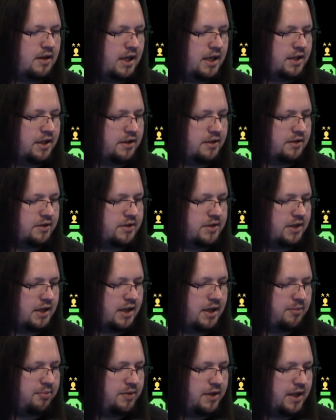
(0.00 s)

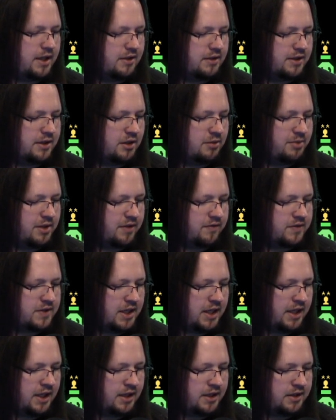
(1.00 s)
I played a little bit of
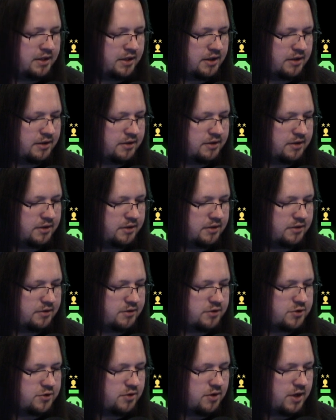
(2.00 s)
10 and didn't
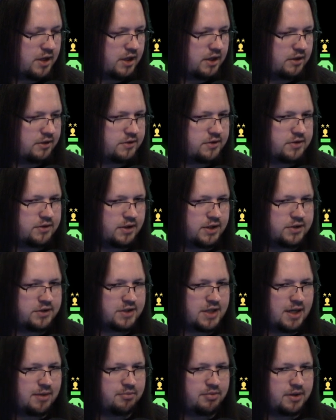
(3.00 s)
enjoy it, so I
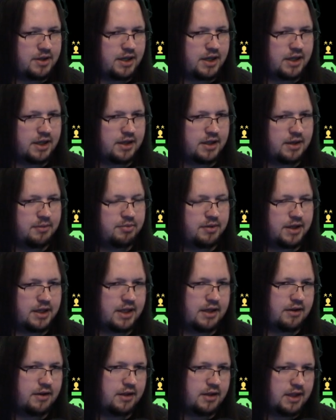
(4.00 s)
stopped playing it. I
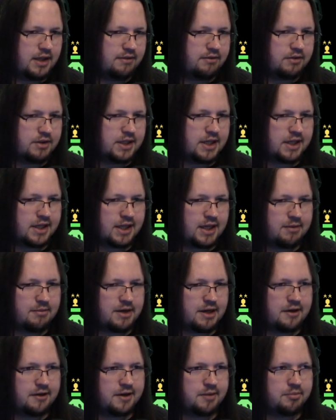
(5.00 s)
played 11 when that came
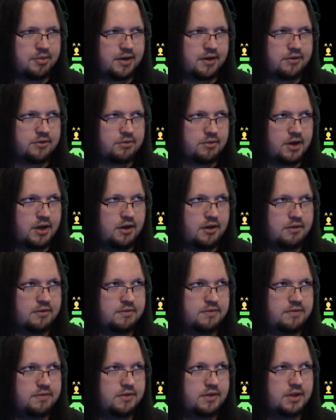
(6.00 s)
out, and I played
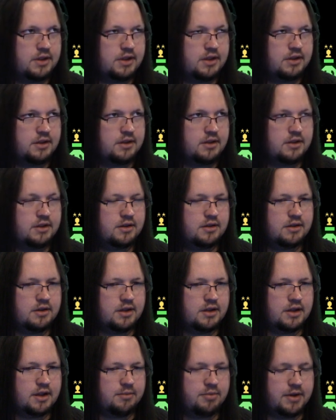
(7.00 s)
12.
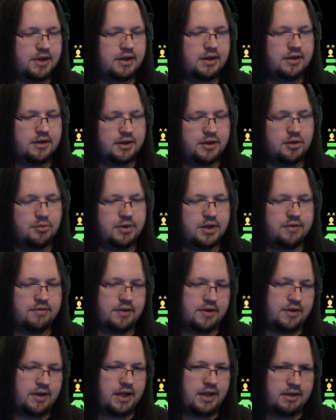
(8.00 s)
I played a little bit of
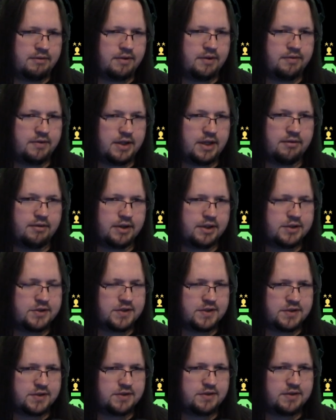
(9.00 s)
a FF11,
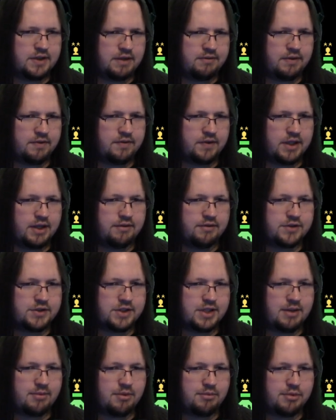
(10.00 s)
because FF11's
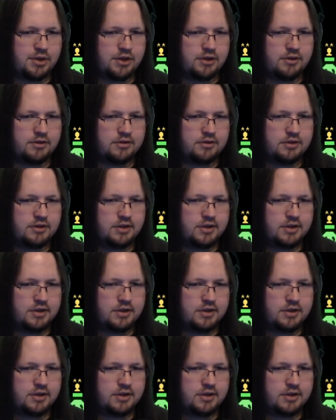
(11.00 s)
an MMO.